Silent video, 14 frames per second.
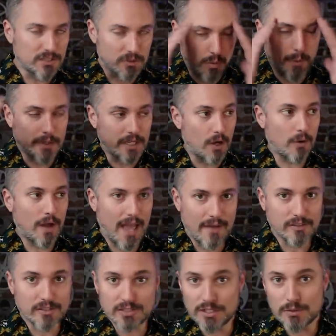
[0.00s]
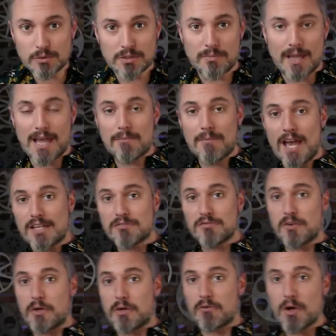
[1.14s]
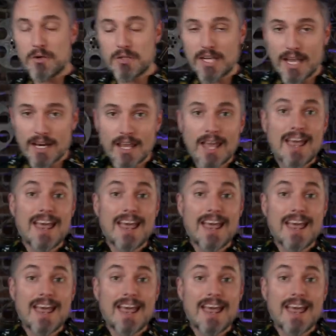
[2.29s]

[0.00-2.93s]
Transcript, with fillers: This is why we don't have a sequel to Mad Max Fury Road yet.